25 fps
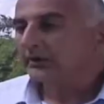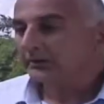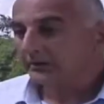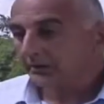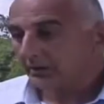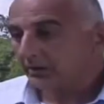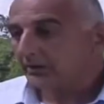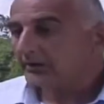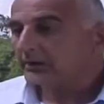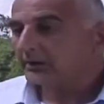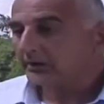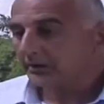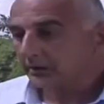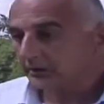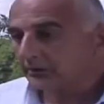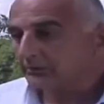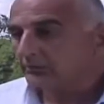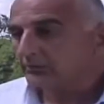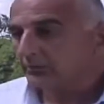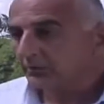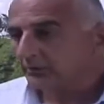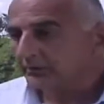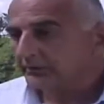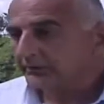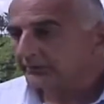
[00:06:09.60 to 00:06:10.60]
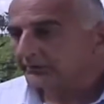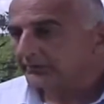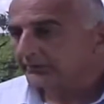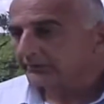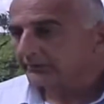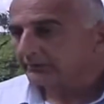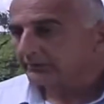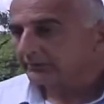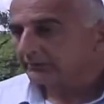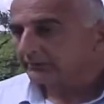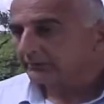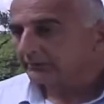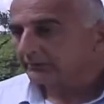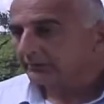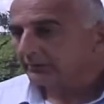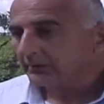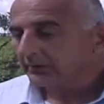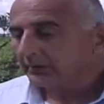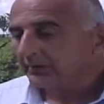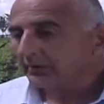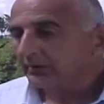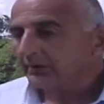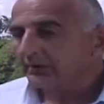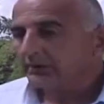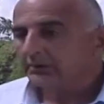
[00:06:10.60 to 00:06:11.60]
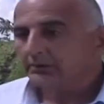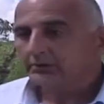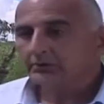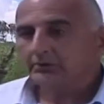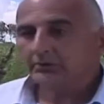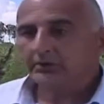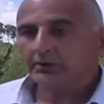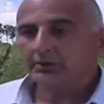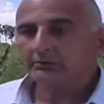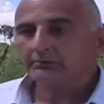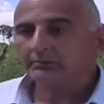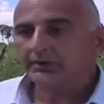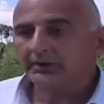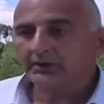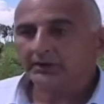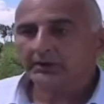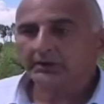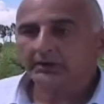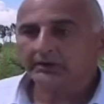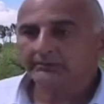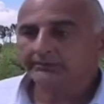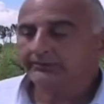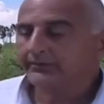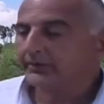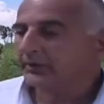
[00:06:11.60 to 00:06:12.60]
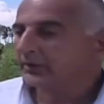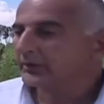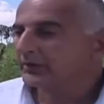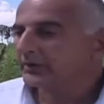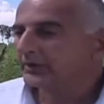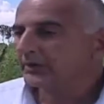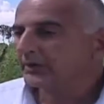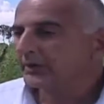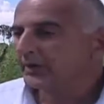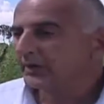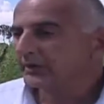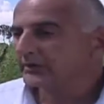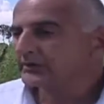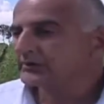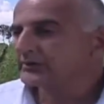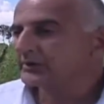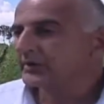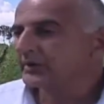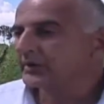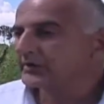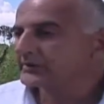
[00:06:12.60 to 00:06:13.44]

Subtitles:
and Kenya can grow it. You can be a very large